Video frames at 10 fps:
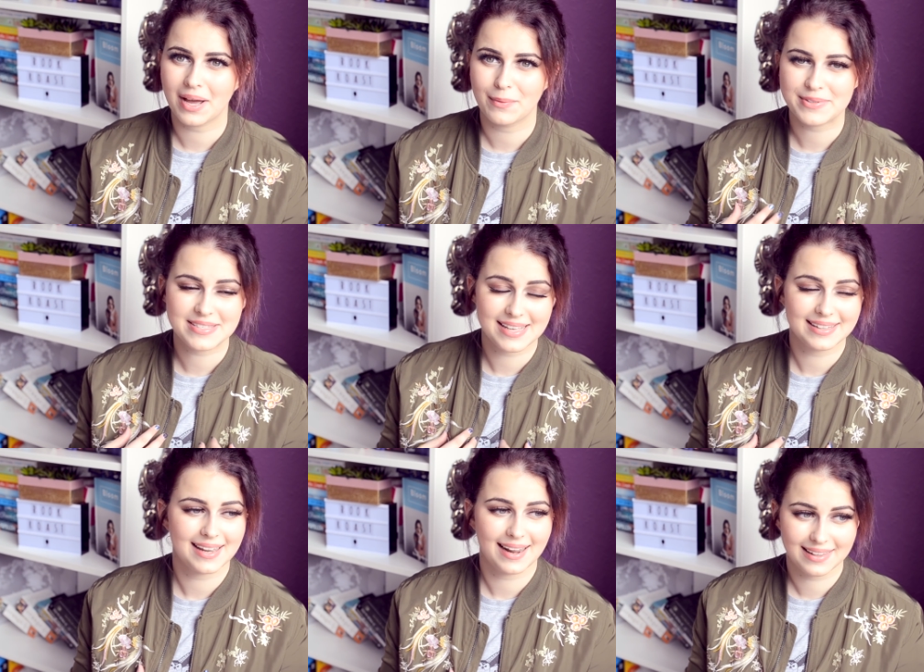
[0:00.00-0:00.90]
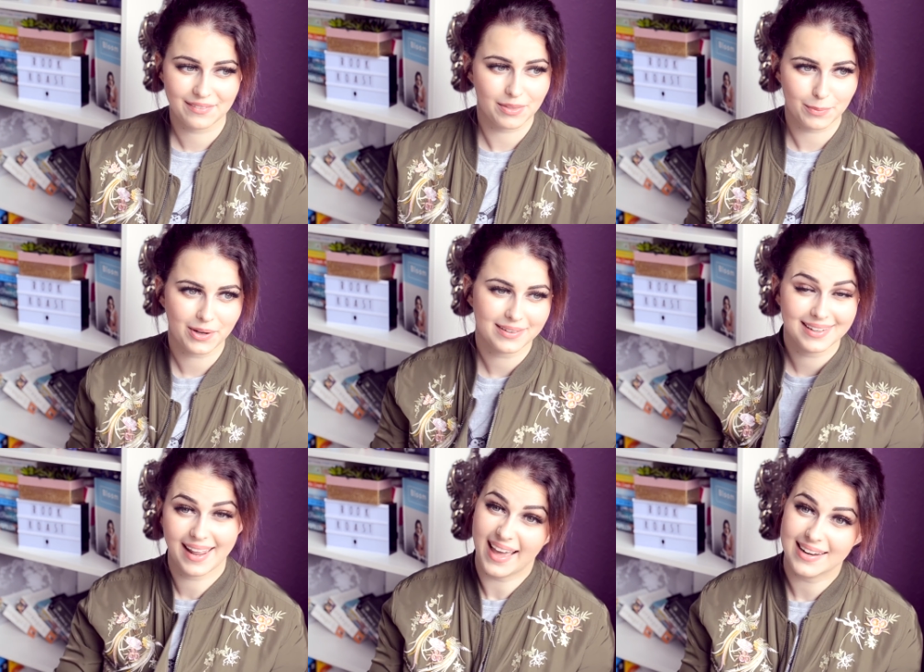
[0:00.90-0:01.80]
I wouldn't say that I loved the book. I
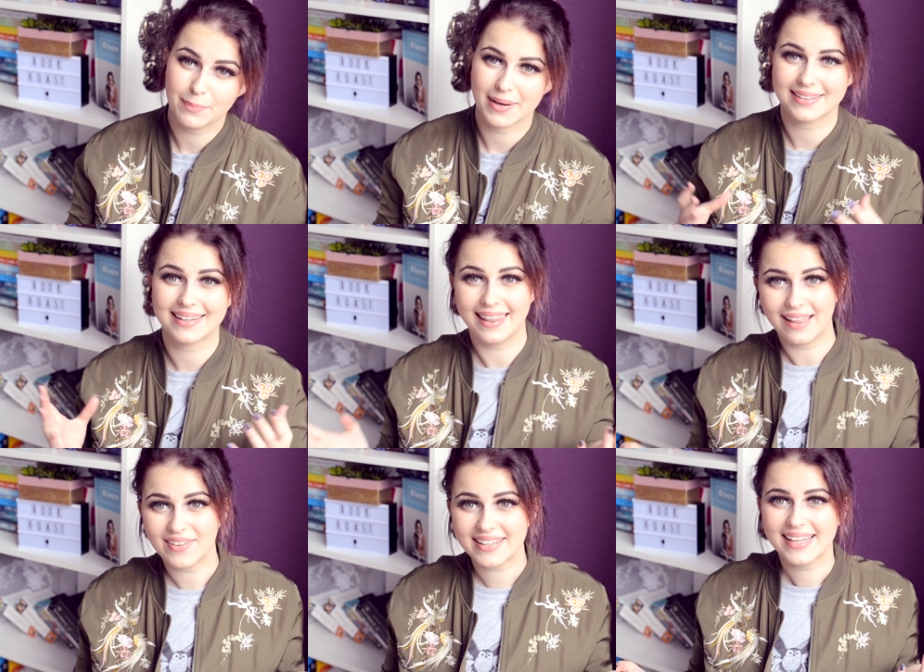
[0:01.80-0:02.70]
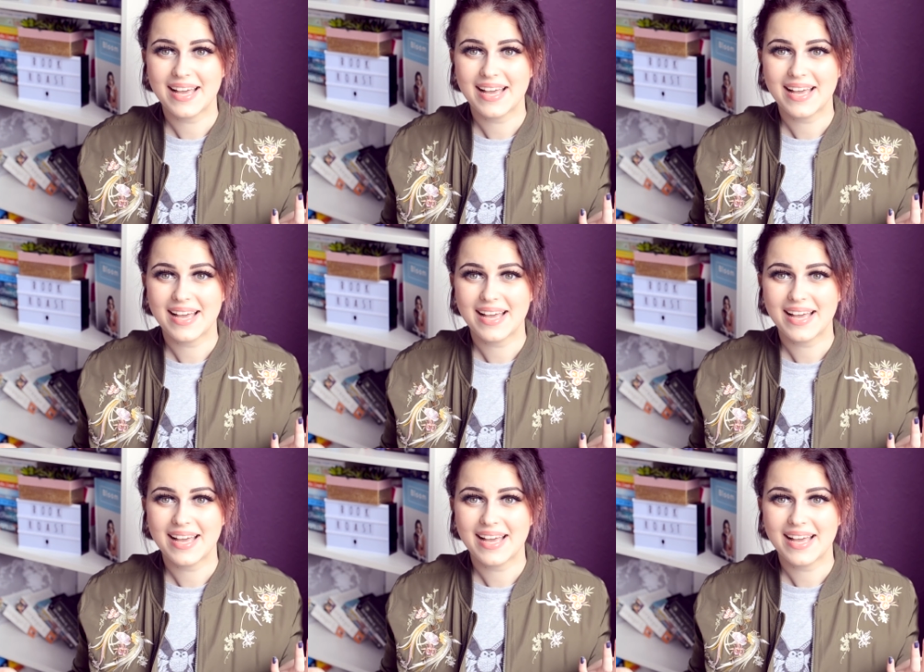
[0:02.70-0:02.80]
didn't hate it, but I didn't love it.